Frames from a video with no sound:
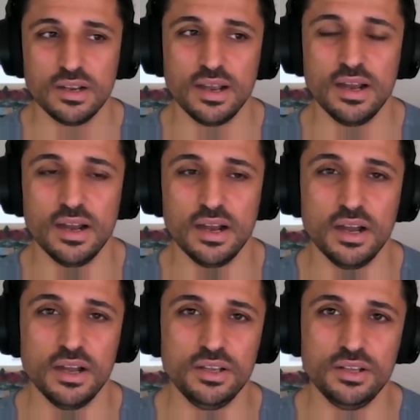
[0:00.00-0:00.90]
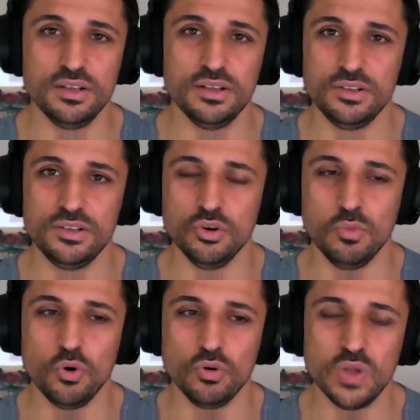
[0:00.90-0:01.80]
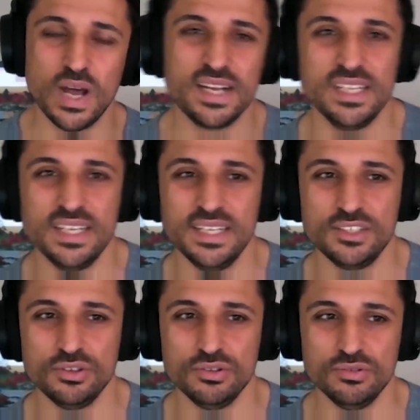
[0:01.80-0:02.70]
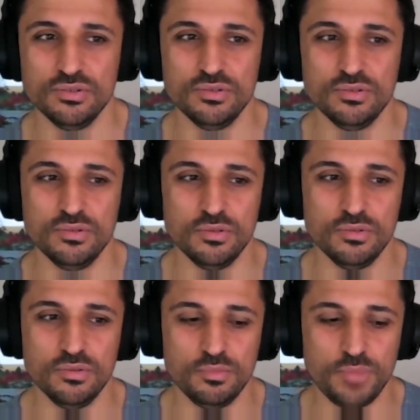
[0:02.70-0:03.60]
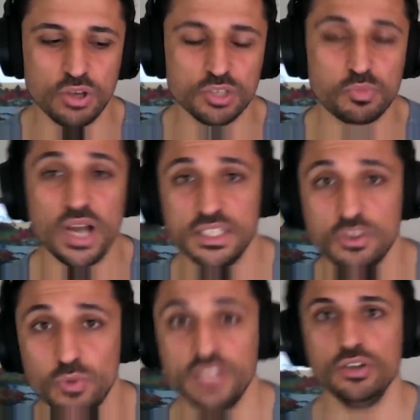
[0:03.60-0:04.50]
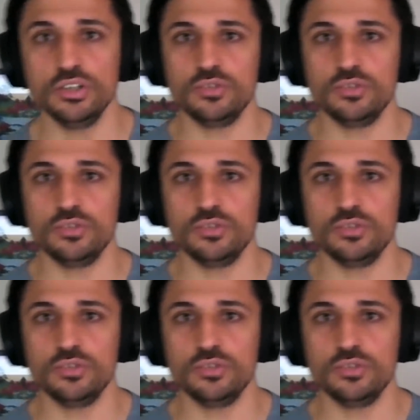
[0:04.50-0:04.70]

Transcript: uh, you're more likely to because price has already turned